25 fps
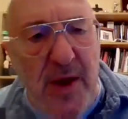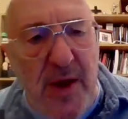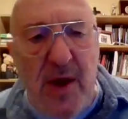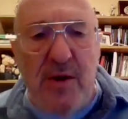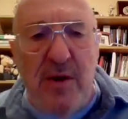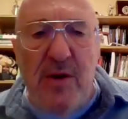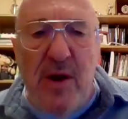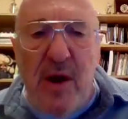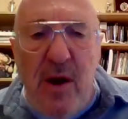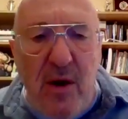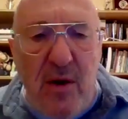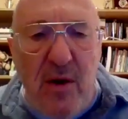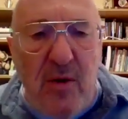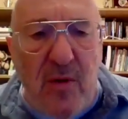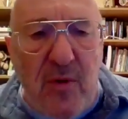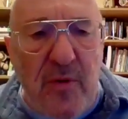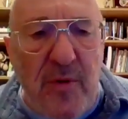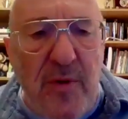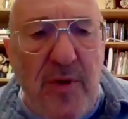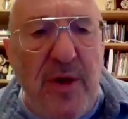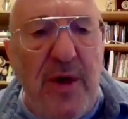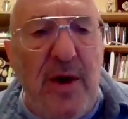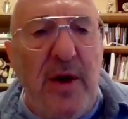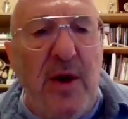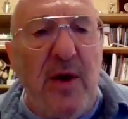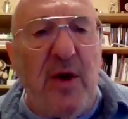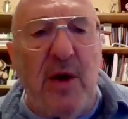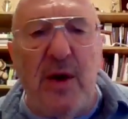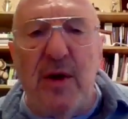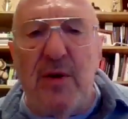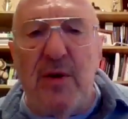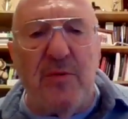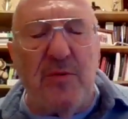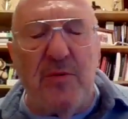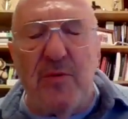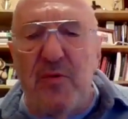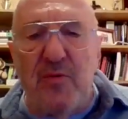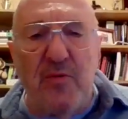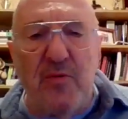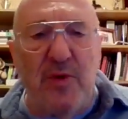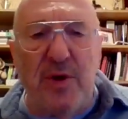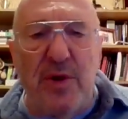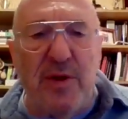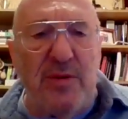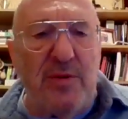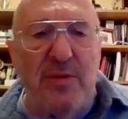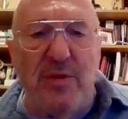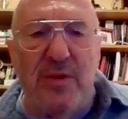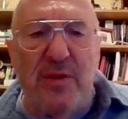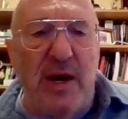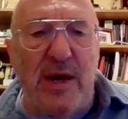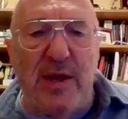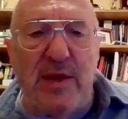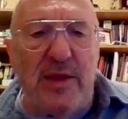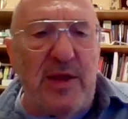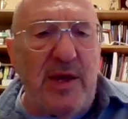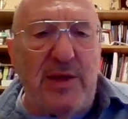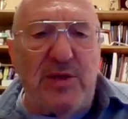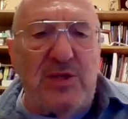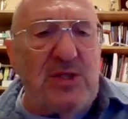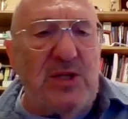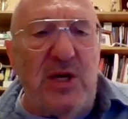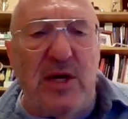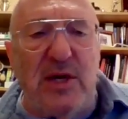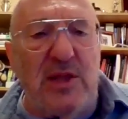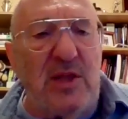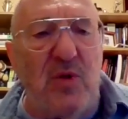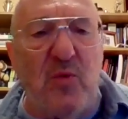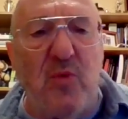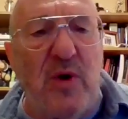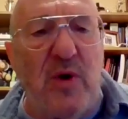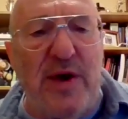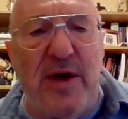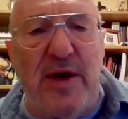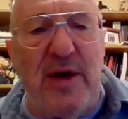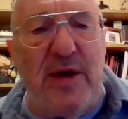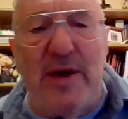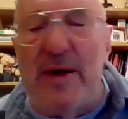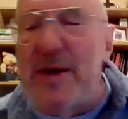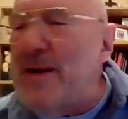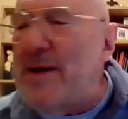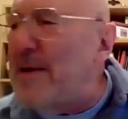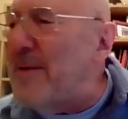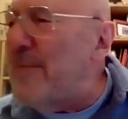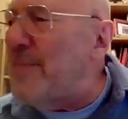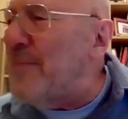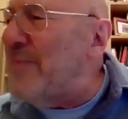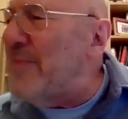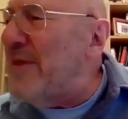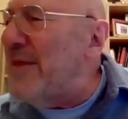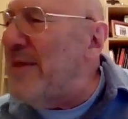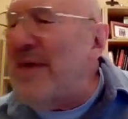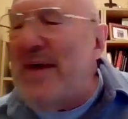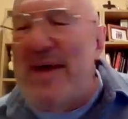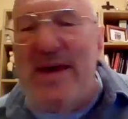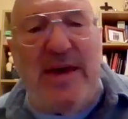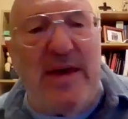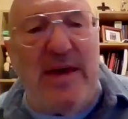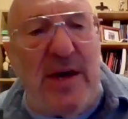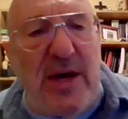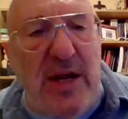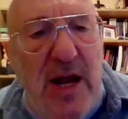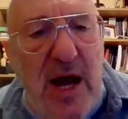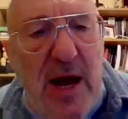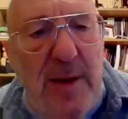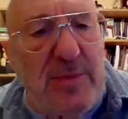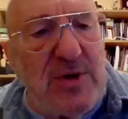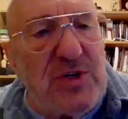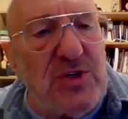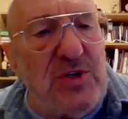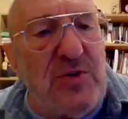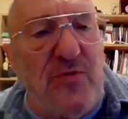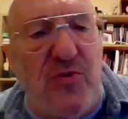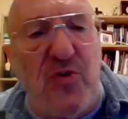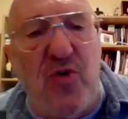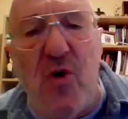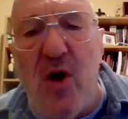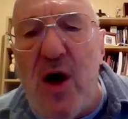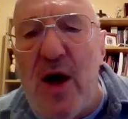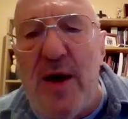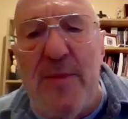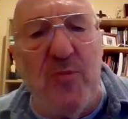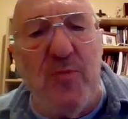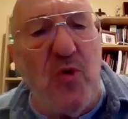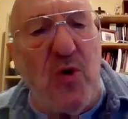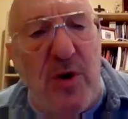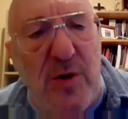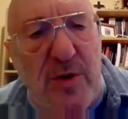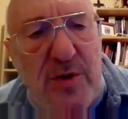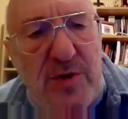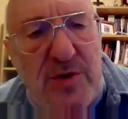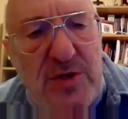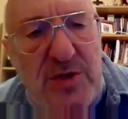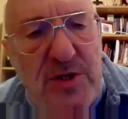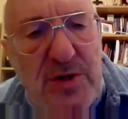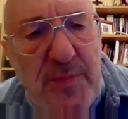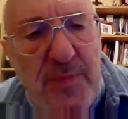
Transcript: No, that's not the way the economics of crime works.